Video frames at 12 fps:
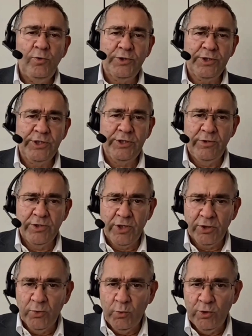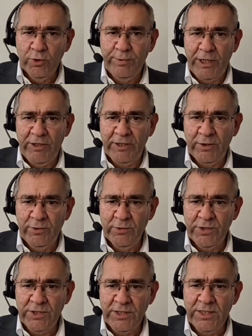all students on award-bearing
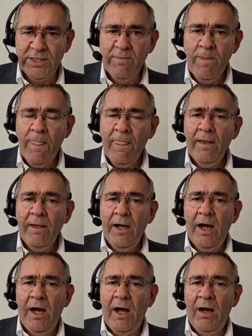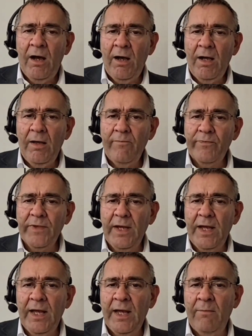courses are
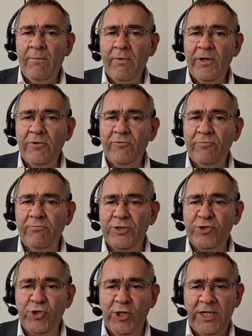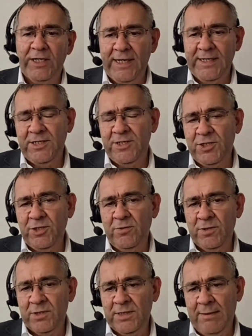matriculated
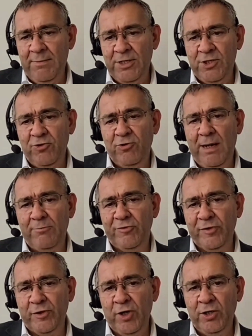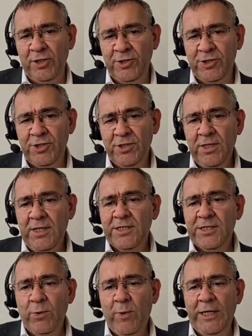students, and that means you're a member of a college.
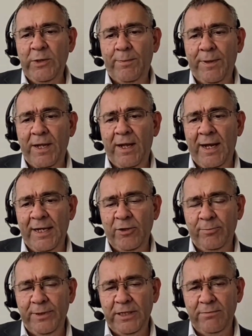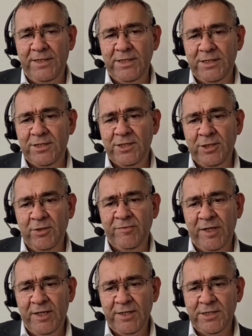So when you apply, you'll be admitted to the
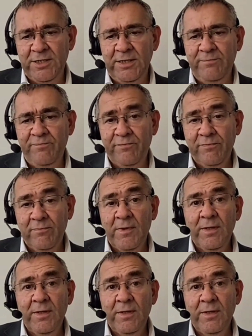university,